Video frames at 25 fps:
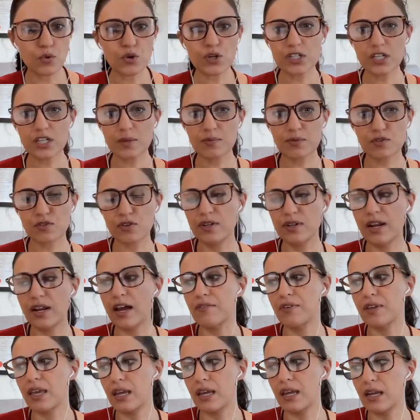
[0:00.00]
more tips for
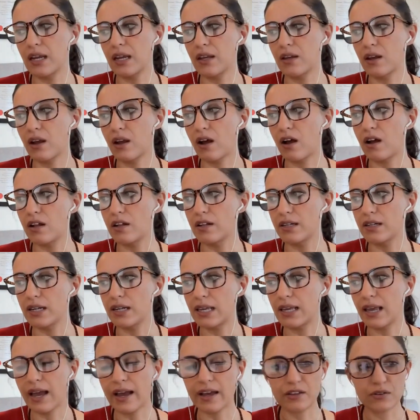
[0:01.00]
navigating
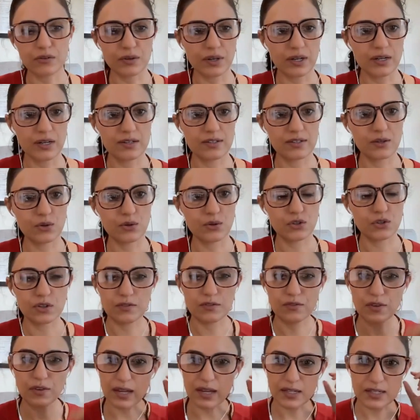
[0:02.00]
holiday gatherings,
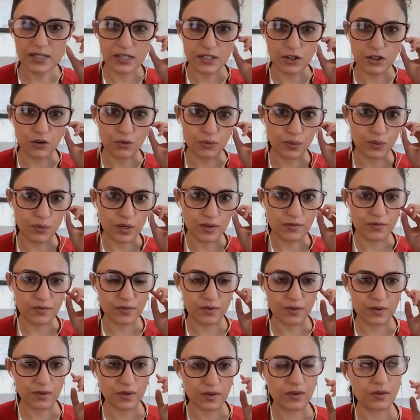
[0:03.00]
social events. You know,
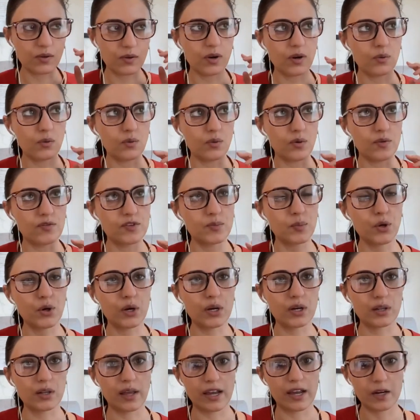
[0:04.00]
we've
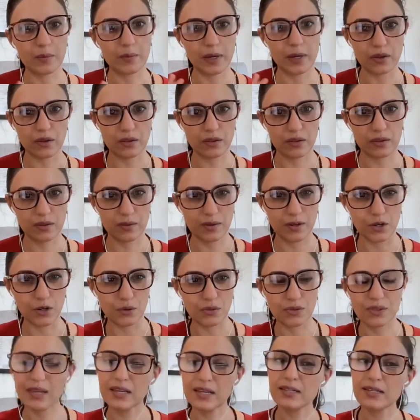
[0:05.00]
spoken a lot about, you
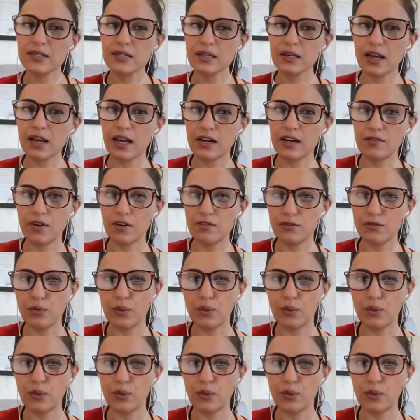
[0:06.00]
know, things to kind of